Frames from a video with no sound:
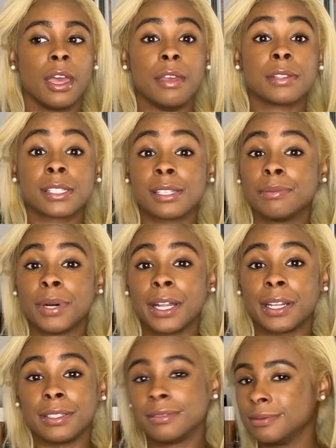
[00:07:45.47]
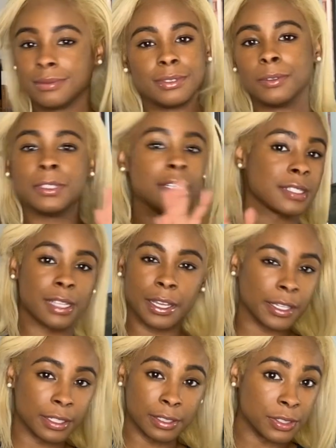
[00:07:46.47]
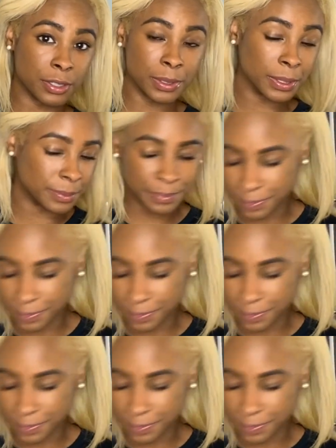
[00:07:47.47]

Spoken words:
if somebody, well, let's not get into it.